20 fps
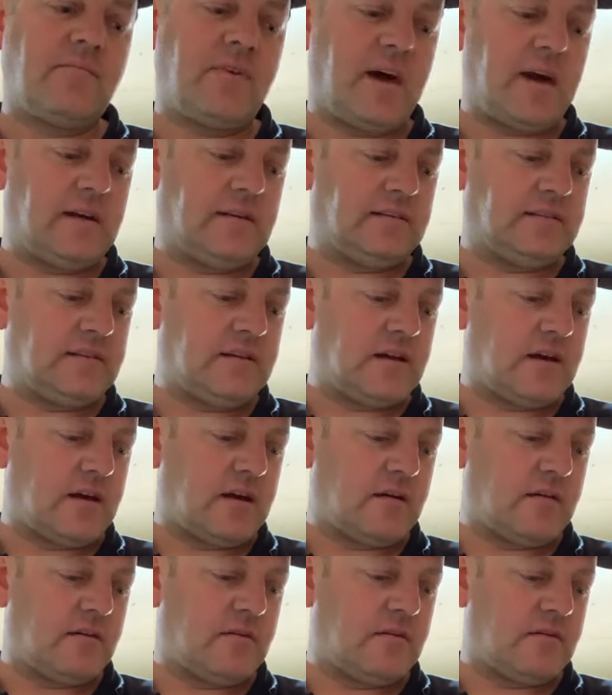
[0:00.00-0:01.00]
is
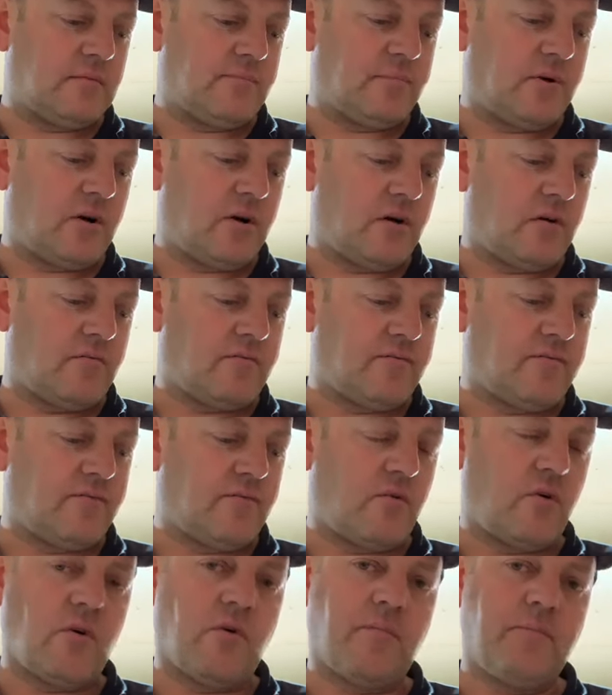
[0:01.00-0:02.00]
it. Apart
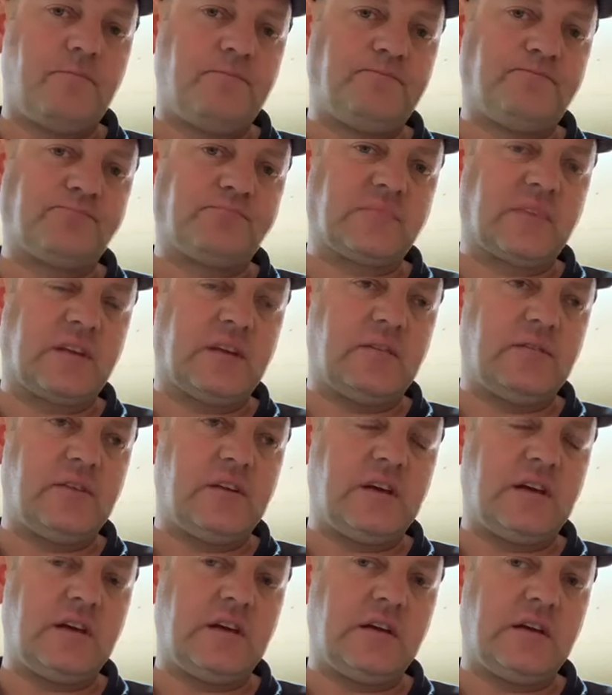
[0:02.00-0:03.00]
from
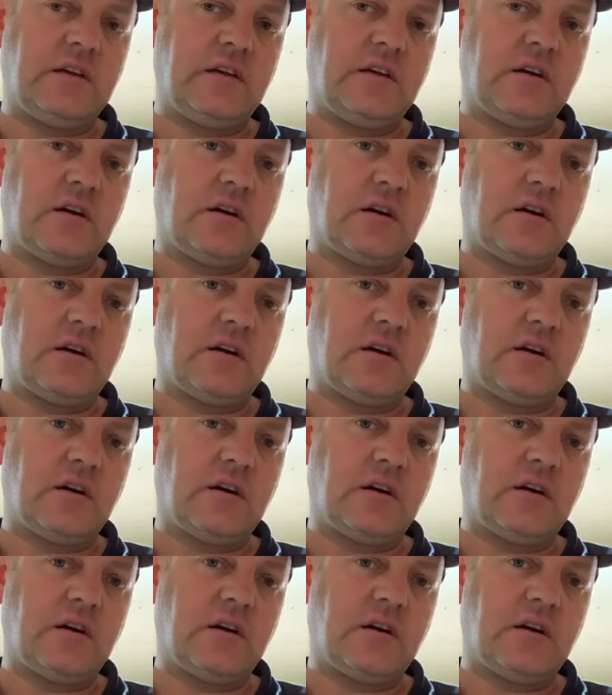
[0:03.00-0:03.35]
the